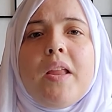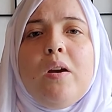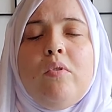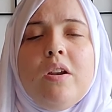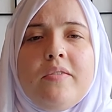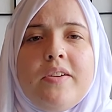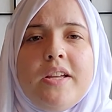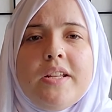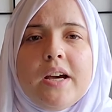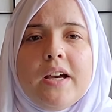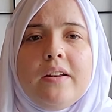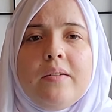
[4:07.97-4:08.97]
What if he
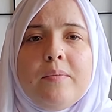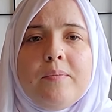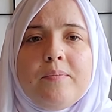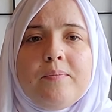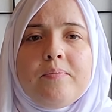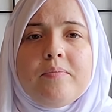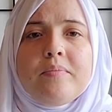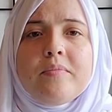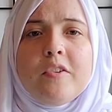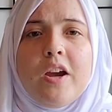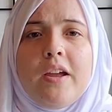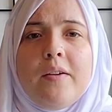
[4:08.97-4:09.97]
died,
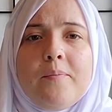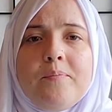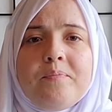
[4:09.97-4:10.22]
right?